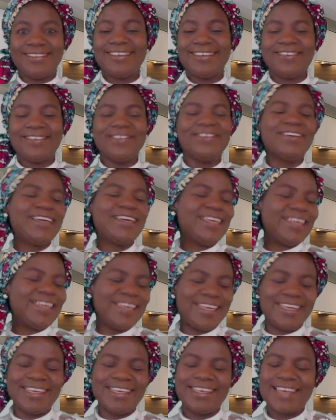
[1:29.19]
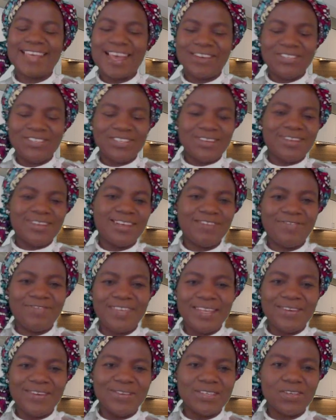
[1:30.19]
Okay, I'll show you the
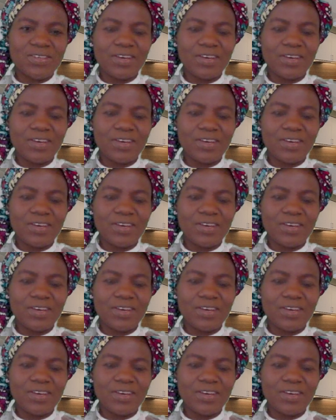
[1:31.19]
videos.